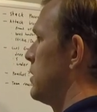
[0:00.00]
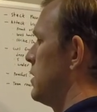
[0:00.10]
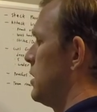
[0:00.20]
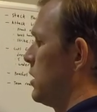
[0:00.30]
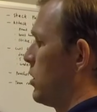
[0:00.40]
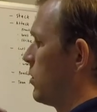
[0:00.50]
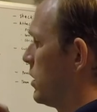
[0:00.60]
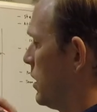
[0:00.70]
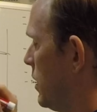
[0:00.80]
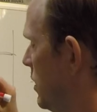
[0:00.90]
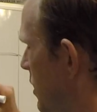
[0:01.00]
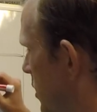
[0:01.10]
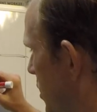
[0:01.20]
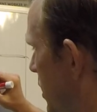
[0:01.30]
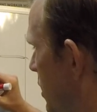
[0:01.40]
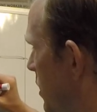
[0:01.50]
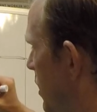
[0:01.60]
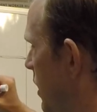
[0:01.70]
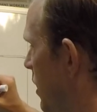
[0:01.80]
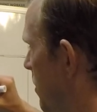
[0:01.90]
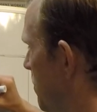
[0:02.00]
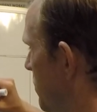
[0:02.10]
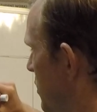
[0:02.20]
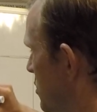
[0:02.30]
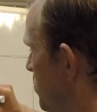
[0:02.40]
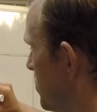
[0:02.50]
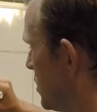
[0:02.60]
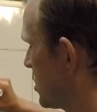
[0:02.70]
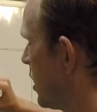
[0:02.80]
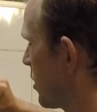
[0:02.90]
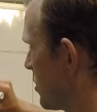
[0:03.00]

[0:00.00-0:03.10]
You know, they're going to, this cutter,